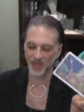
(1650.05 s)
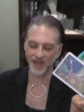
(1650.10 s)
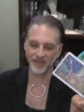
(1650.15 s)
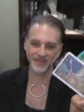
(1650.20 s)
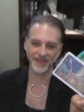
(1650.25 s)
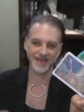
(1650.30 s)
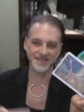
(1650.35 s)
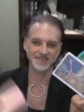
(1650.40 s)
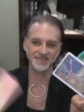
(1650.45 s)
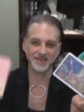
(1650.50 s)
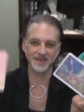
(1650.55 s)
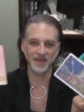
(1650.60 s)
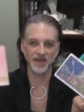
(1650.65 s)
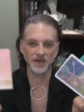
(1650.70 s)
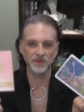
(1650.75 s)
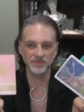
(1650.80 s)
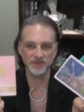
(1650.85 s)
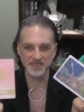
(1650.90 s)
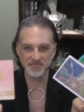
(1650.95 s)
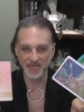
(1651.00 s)
And that's going to
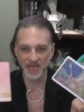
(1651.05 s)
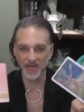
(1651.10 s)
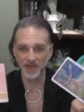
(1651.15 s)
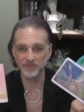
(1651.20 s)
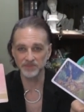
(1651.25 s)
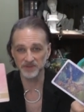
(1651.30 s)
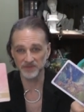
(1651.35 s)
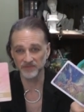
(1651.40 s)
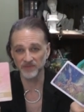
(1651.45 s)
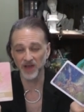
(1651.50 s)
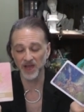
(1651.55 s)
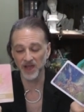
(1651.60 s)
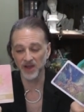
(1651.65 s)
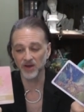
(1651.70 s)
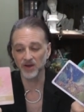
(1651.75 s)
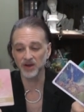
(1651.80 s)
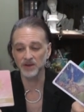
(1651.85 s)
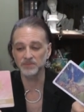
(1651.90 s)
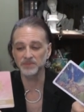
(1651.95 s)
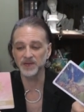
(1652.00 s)
help us amplify
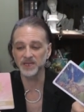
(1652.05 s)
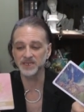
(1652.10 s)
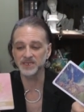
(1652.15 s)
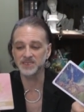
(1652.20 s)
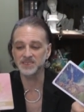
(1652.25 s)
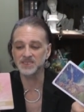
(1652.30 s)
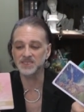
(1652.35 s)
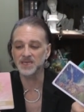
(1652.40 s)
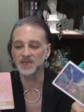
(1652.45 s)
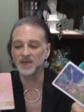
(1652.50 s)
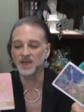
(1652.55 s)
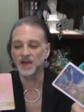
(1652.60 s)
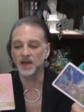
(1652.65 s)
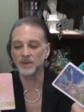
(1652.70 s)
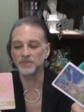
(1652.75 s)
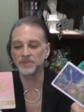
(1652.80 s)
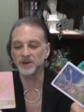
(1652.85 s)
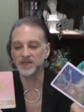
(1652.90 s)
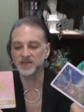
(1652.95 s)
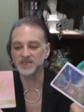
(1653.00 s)
our abundance.
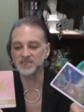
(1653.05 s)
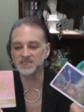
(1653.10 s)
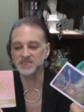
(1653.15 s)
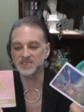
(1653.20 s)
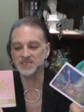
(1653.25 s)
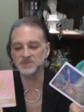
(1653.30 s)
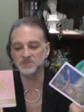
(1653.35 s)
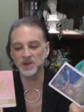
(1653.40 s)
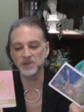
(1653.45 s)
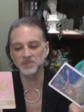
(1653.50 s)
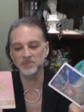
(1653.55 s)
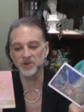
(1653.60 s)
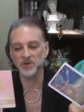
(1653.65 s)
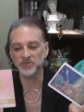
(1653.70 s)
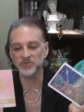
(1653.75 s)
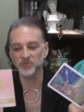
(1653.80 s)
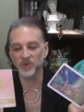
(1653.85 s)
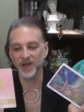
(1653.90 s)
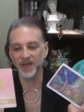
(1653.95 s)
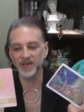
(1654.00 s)
Abundance is my
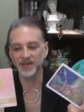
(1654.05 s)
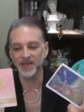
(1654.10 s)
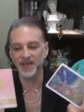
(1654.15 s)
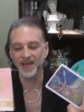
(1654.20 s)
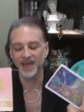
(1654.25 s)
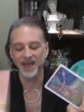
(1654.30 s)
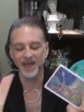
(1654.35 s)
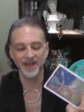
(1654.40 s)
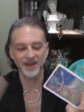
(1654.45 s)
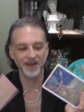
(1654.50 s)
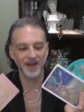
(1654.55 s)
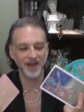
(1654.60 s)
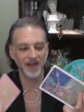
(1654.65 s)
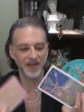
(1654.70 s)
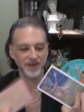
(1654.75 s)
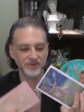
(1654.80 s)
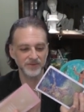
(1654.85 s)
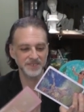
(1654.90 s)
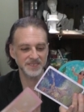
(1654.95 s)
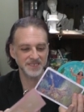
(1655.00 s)
birthright, and
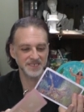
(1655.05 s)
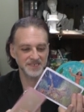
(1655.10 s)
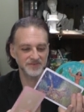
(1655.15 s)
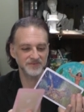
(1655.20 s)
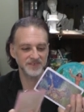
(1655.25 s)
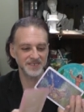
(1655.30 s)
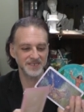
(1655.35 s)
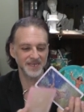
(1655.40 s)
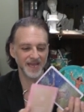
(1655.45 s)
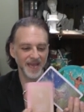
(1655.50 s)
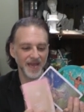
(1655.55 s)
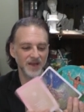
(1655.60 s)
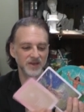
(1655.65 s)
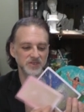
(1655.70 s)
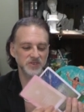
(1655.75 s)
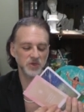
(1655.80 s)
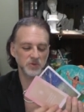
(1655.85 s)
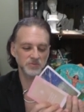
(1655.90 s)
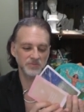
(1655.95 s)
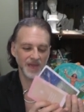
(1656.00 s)
I receive it now.
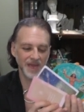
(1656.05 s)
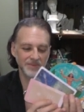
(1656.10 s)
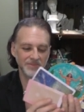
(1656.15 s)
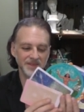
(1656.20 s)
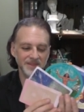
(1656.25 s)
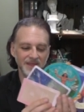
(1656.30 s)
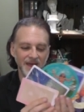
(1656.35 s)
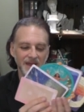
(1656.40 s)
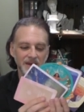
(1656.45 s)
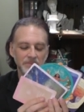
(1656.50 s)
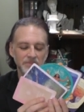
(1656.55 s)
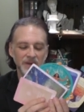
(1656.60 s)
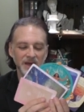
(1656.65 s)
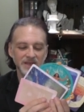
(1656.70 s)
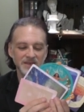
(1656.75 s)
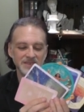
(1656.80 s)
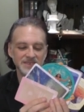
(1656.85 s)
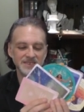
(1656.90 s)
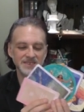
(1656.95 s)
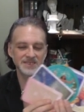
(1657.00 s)
So maybe that
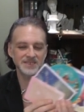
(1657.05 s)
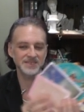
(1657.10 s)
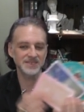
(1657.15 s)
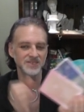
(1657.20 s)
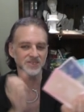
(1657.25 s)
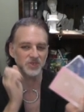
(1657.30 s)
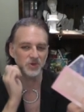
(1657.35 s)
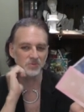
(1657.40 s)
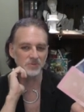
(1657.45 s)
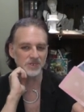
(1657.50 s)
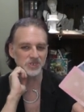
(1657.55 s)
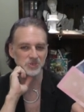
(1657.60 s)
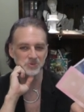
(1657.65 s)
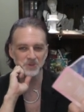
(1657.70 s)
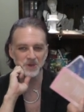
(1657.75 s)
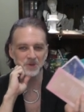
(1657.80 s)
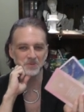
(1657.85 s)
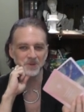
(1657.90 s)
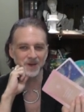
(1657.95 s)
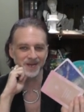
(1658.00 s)
abundance isn't so much
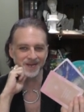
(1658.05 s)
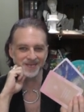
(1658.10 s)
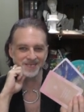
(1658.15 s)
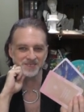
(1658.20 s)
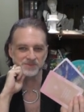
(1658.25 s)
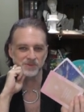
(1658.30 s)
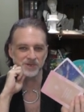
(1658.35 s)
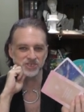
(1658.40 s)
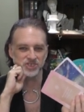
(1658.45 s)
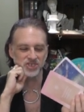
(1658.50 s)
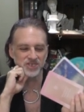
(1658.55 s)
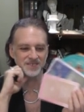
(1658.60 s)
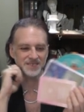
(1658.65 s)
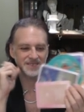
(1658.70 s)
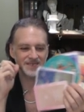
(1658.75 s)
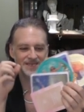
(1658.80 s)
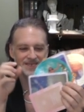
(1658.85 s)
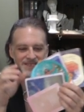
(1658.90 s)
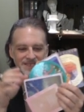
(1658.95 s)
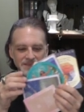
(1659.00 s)
about money as much as
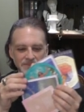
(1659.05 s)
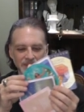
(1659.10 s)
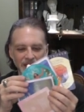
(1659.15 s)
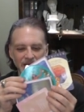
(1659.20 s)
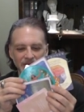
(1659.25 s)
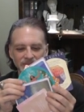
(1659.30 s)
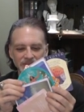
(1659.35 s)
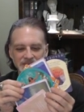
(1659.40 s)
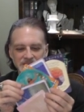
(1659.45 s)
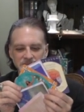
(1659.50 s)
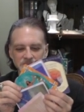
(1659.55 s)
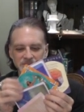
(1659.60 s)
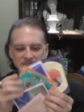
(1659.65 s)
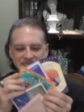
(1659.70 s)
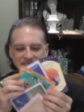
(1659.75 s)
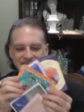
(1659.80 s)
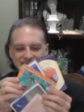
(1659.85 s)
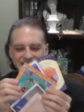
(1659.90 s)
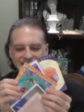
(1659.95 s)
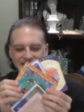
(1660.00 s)
it is about this
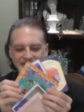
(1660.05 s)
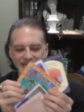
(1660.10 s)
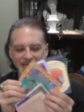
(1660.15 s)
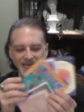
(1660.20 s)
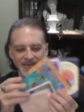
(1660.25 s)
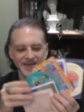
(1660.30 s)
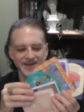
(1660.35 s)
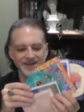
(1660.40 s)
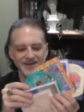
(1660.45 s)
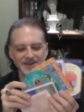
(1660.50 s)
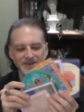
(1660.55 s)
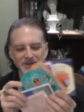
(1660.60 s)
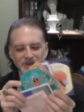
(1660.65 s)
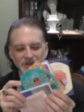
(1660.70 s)
beginning,